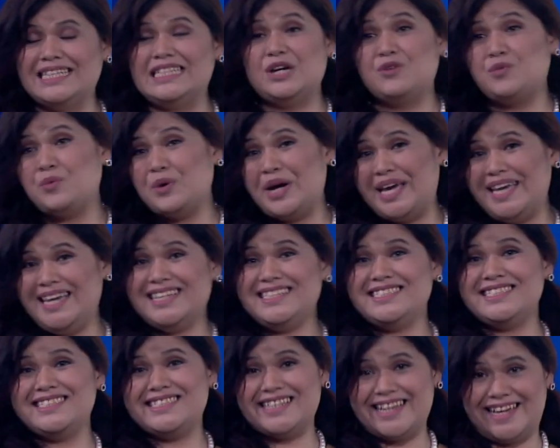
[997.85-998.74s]
The way
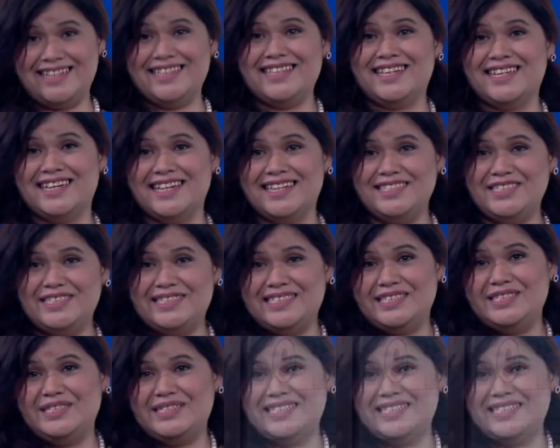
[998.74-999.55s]
it's sent is